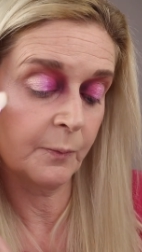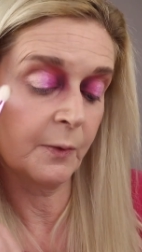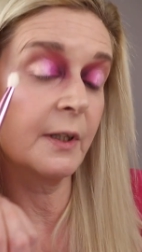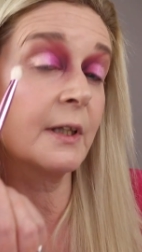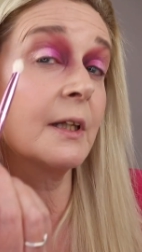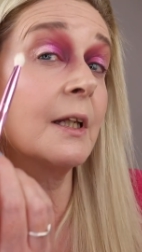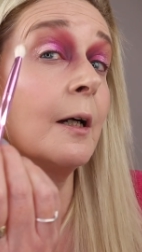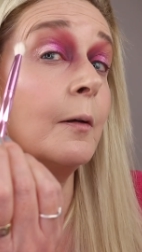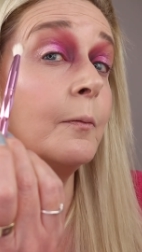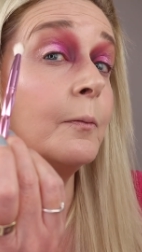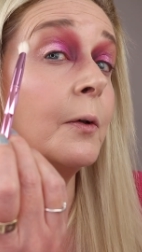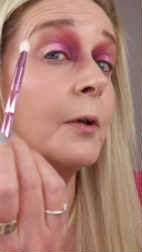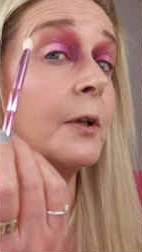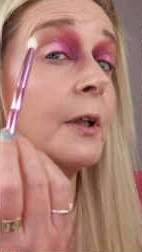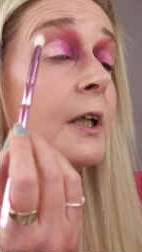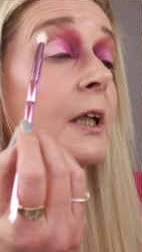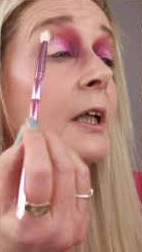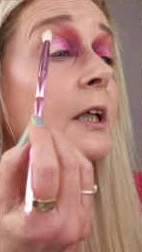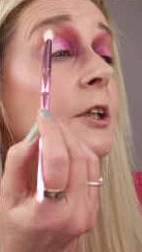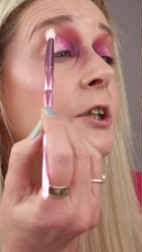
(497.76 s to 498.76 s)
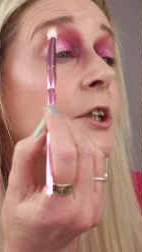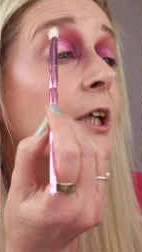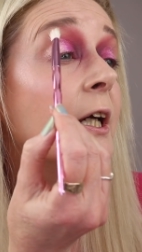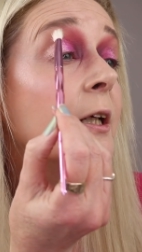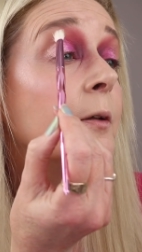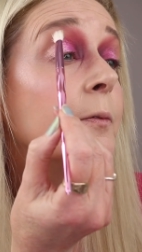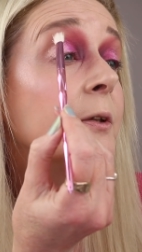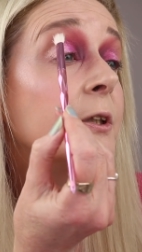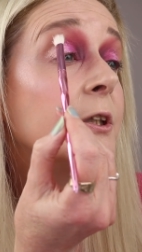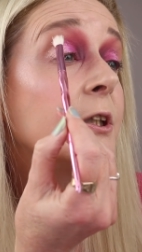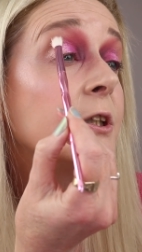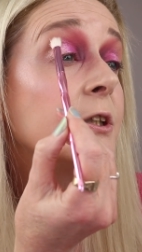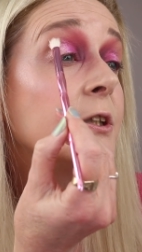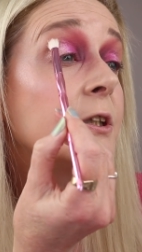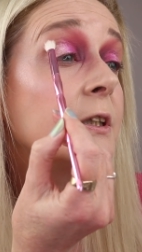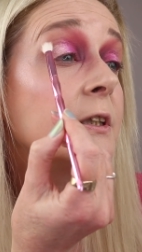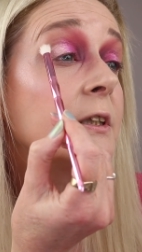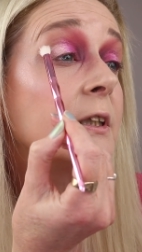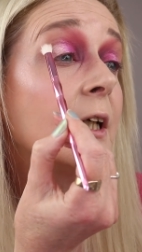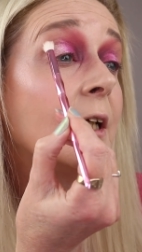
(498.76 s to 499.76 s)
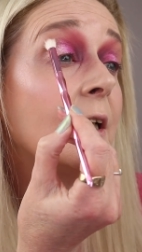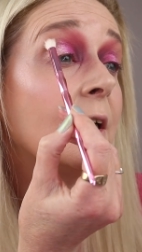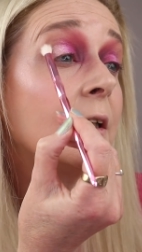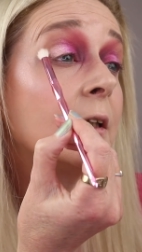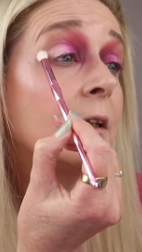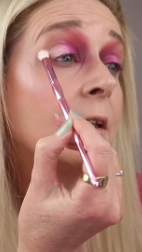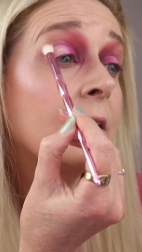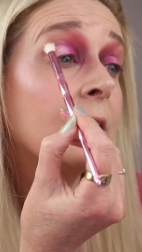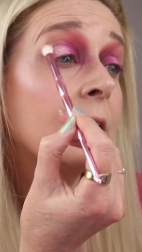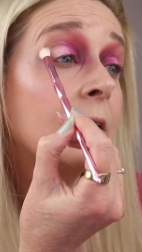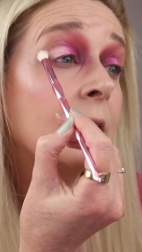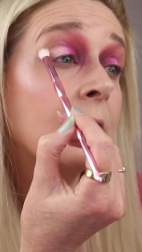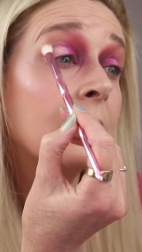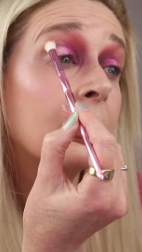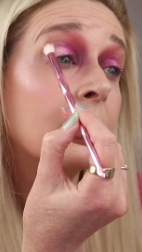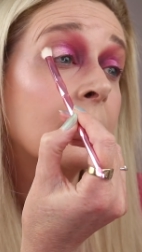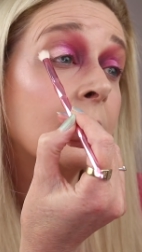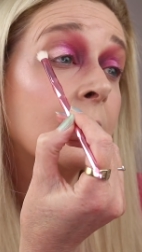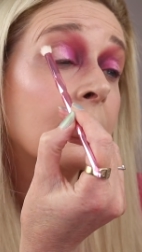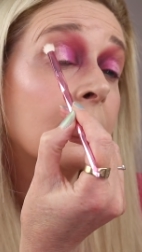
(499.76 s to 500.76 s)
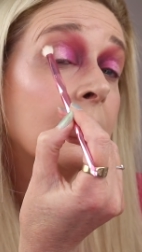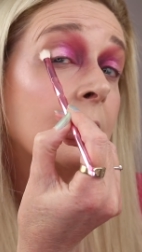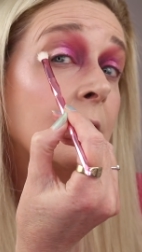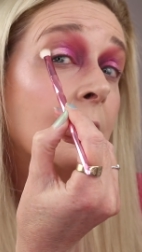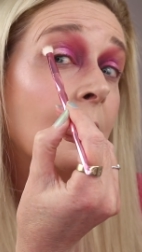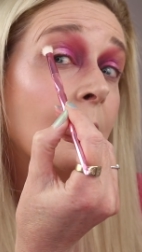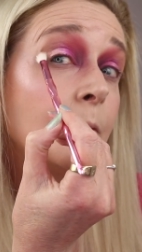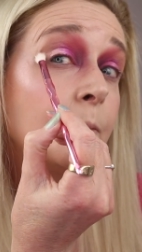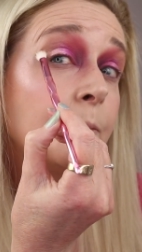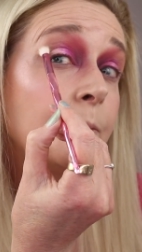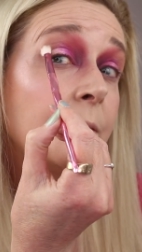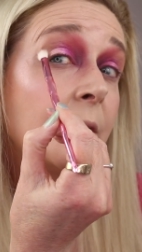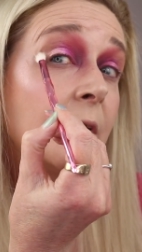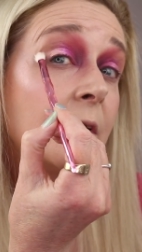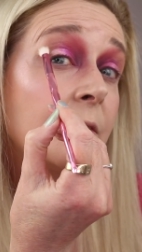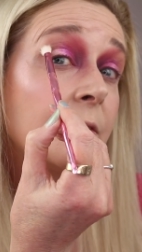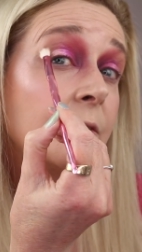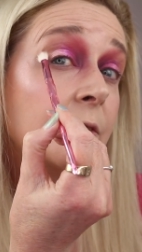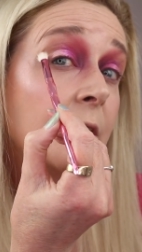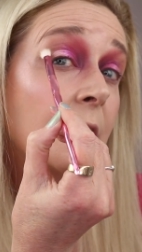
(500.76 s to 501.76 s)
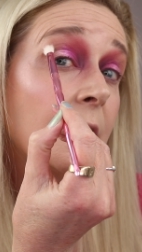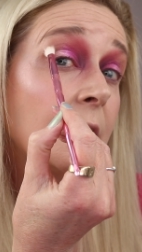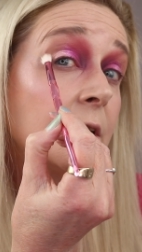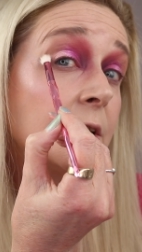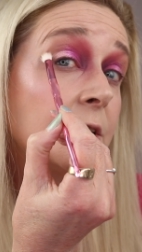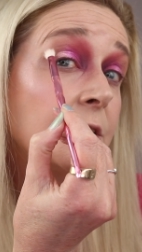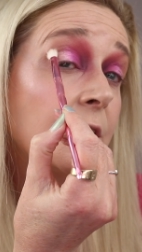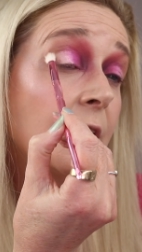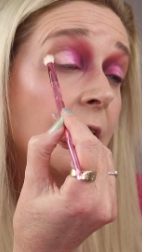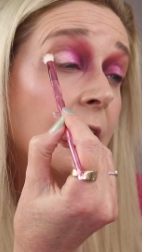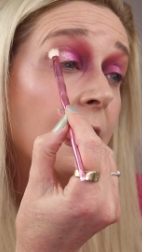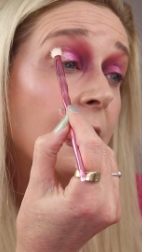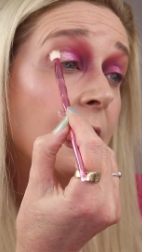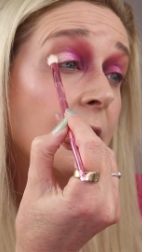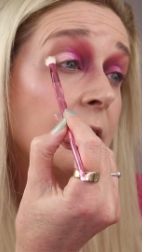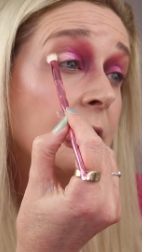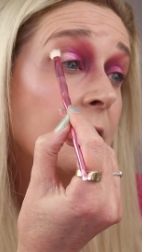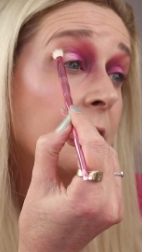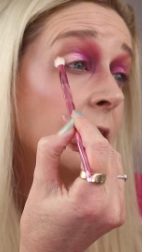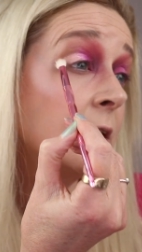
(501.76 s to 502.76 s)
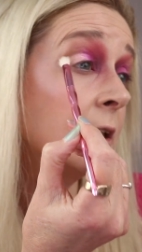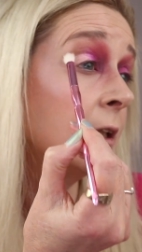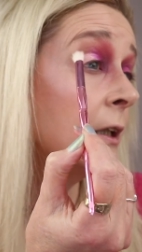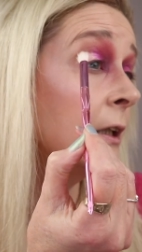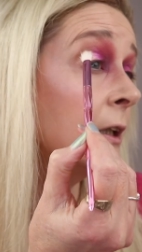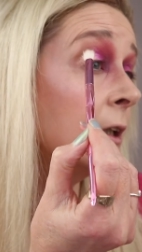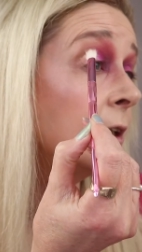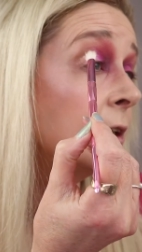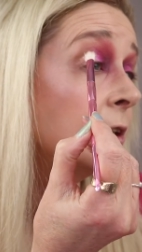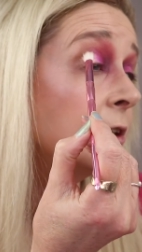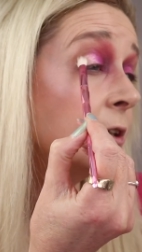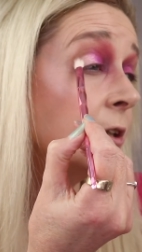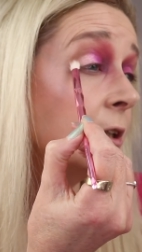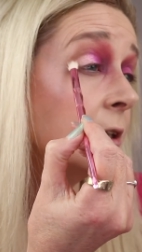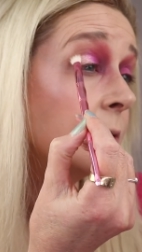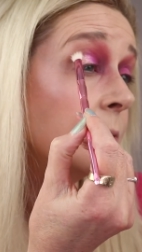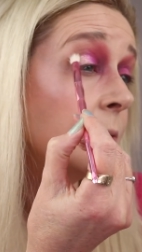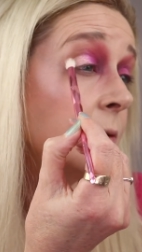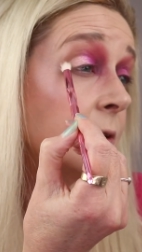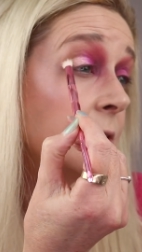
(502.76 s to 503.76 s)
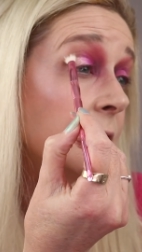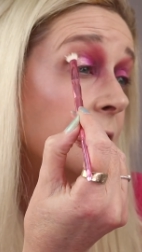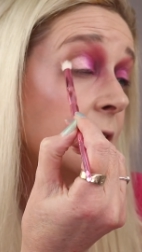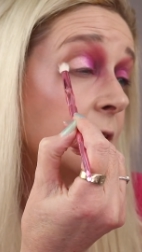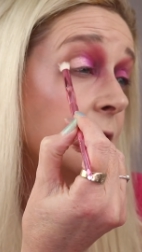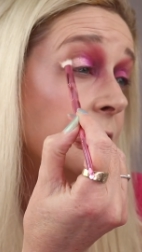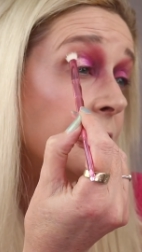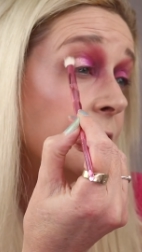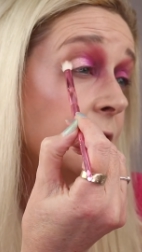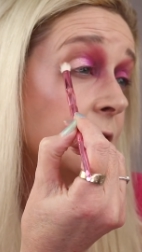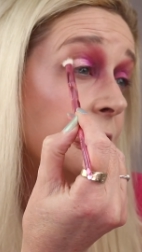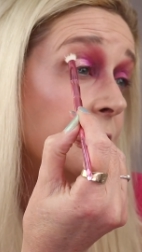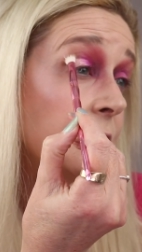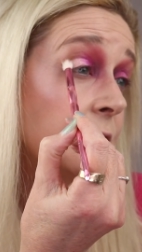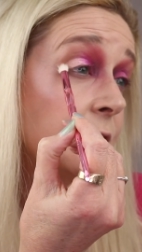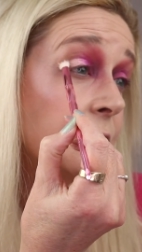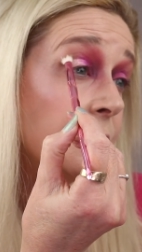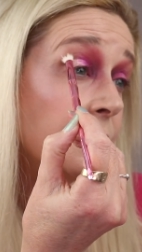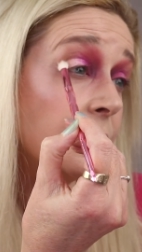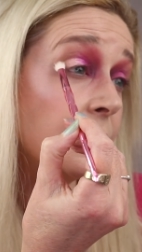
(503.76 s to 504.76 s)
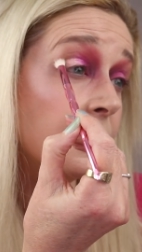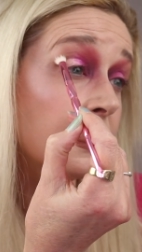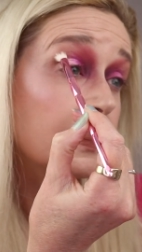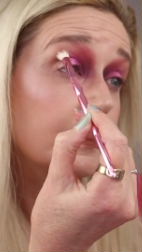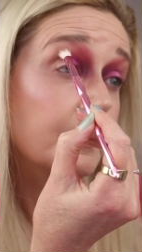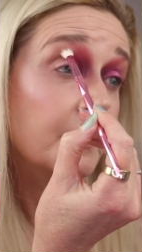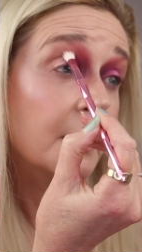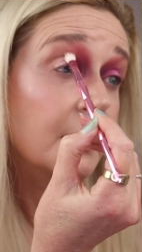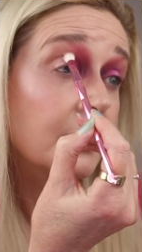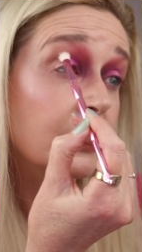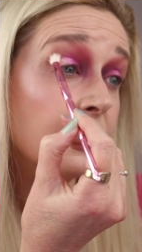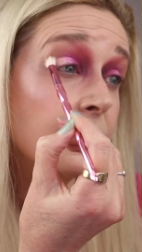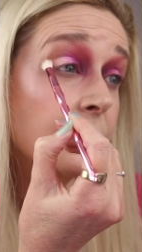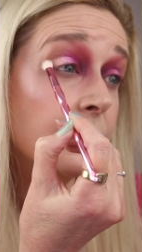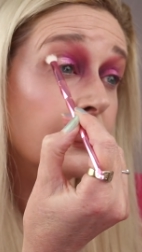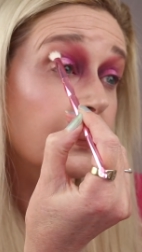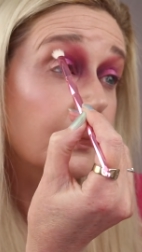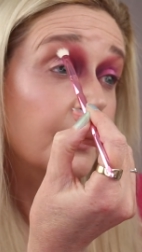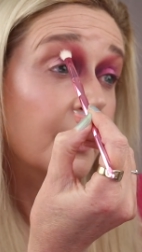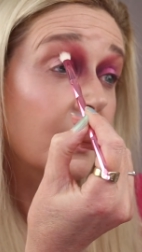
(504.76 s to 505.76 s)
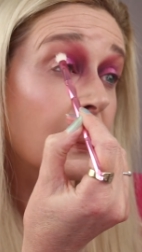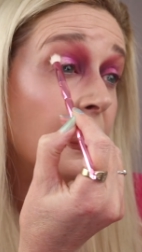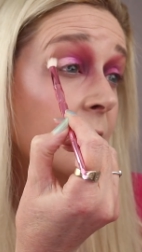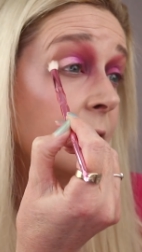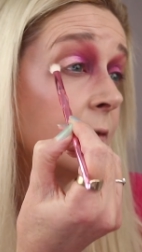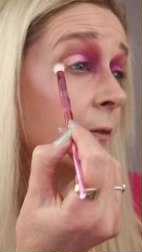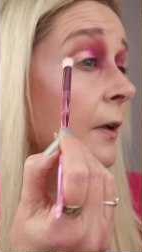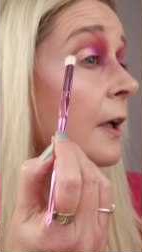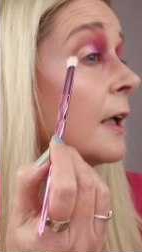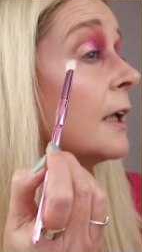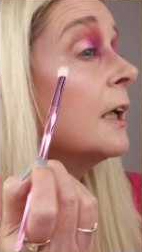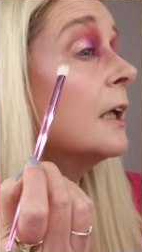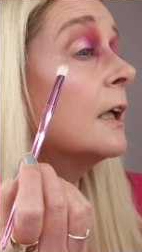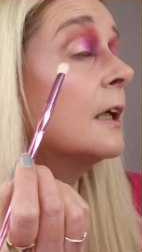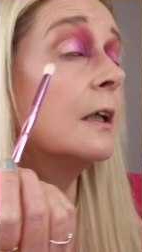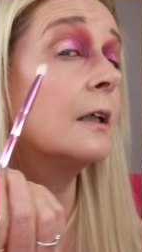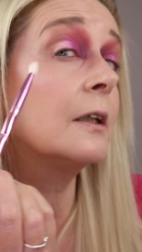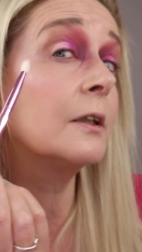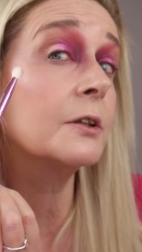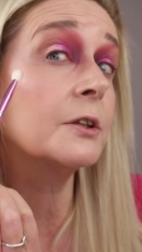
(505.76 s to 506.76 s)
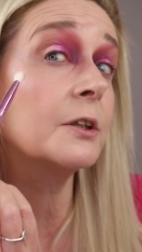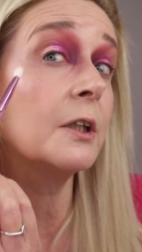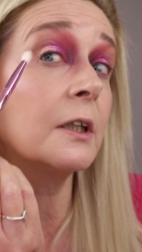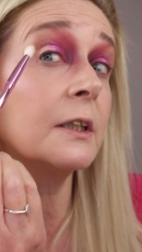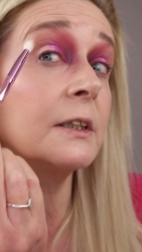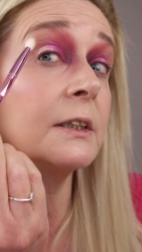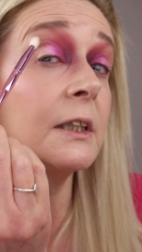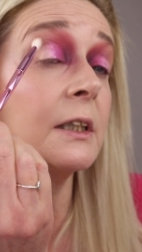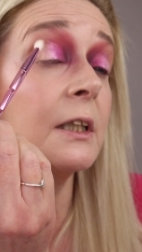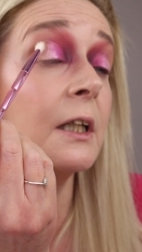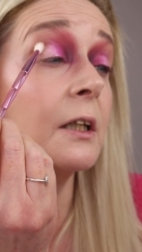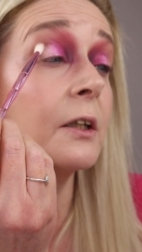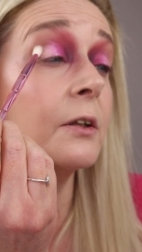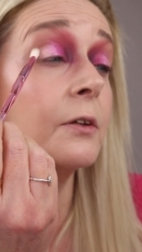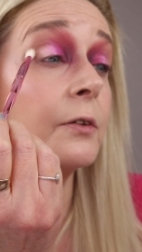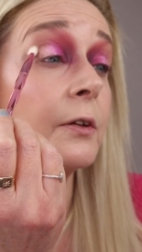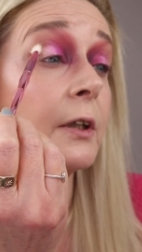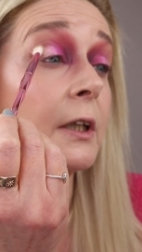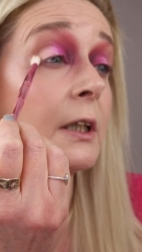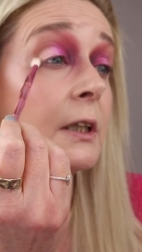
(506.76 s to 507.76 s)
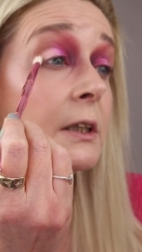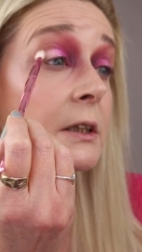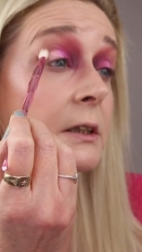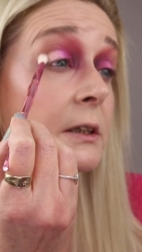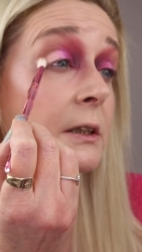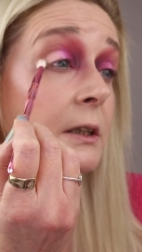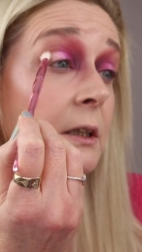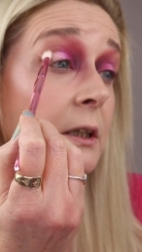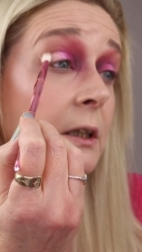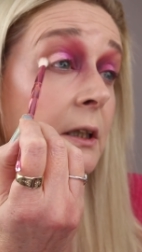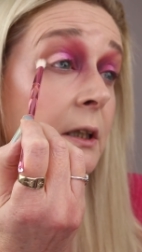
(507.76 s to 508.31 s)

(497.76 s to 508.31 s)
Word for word: with that monarchy shade, which is just that that buff coloured shade. Just want to just make sure that I haven't got any harsh lines in that crease.